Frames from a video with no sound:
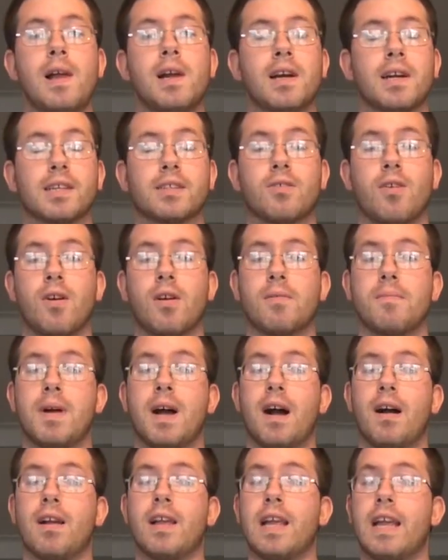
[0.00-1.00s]
I talk
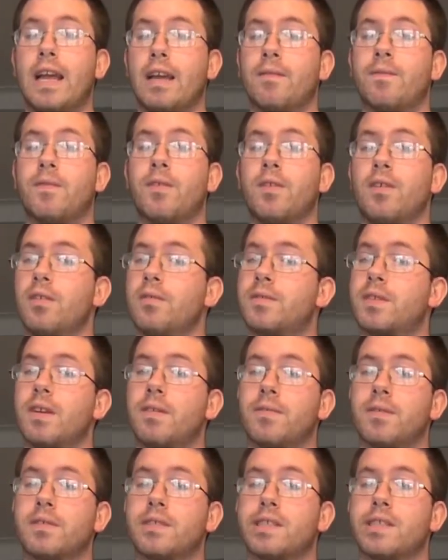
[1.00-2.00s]
about a handful of
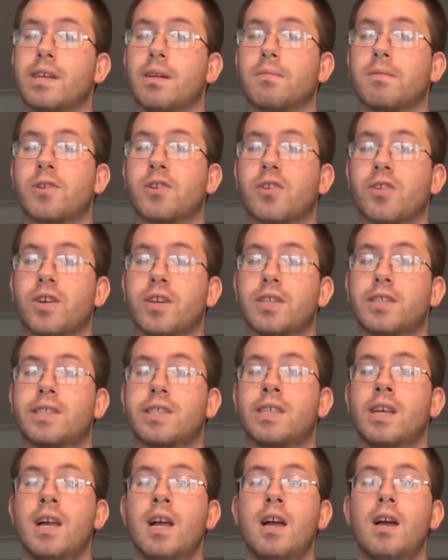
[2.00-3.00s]
different substrates,
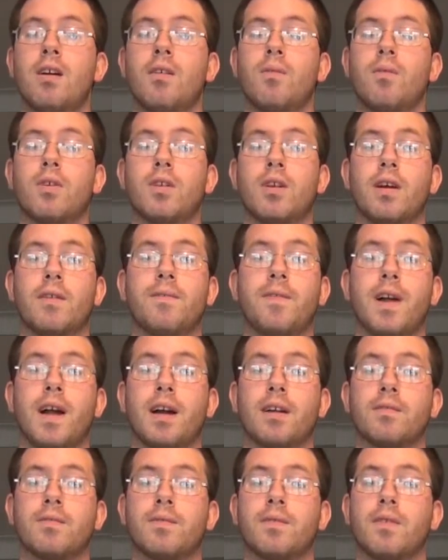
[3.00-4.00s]
what I
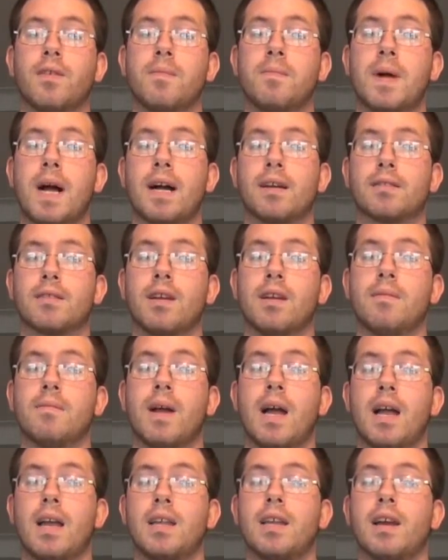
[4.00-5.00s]
found about them,
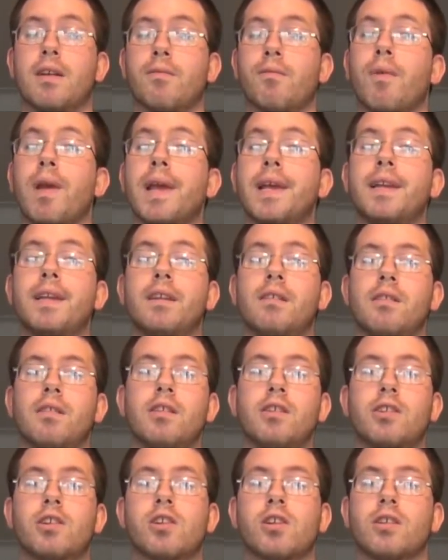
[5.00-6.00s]
and I rated
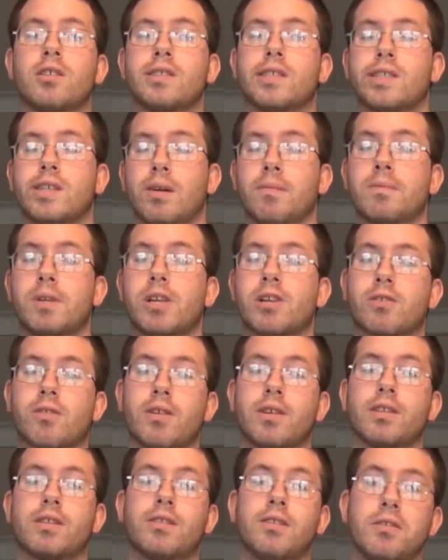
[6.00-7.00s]
each
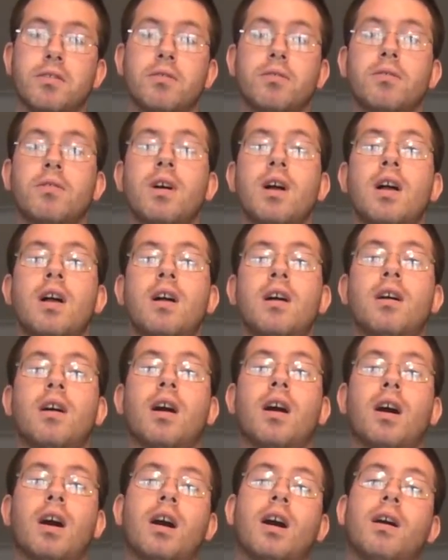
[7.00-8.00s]
substrate too
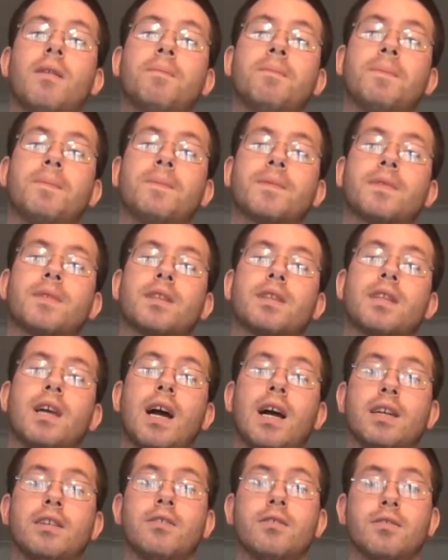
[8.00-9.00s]
that I
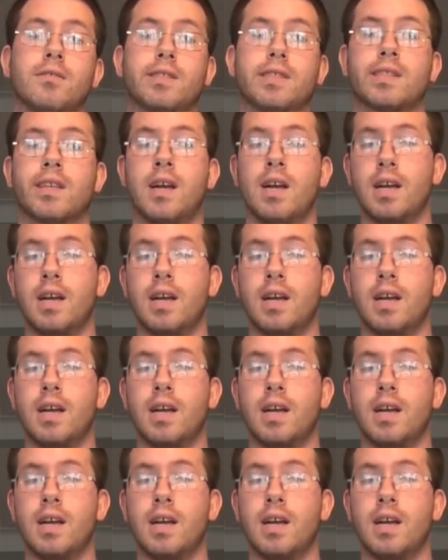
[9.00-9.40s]
used.